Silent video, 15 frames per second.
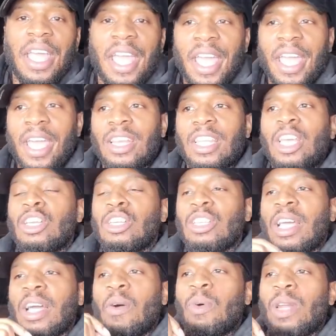And
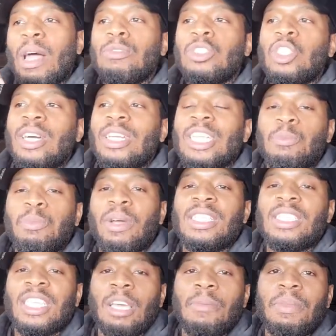what I was trying to
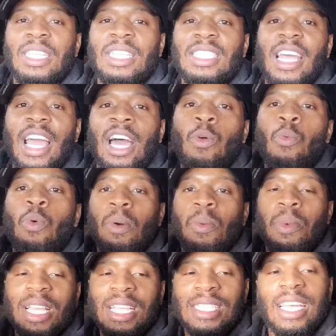explain to him, and he said, I don't
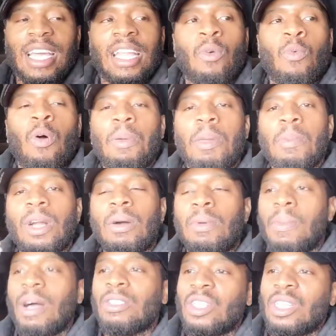want people coming
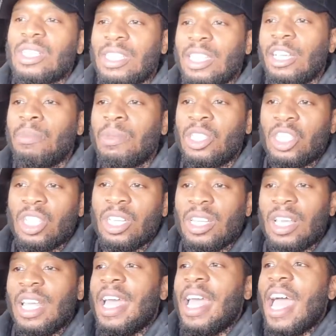to my house trying to sell me shit.
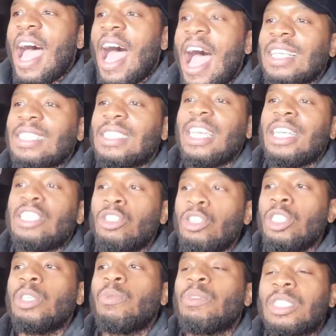I said,
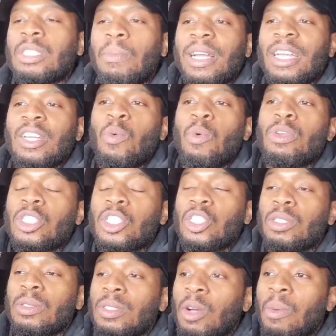usually when somebody don't
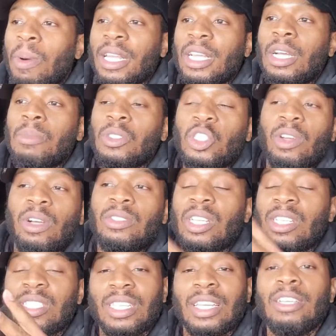want nobody coming to your house
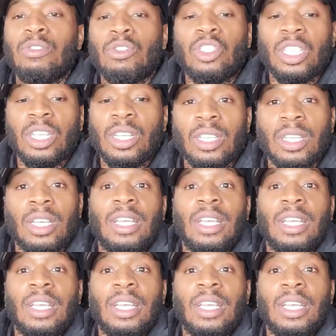trying to sell you shit,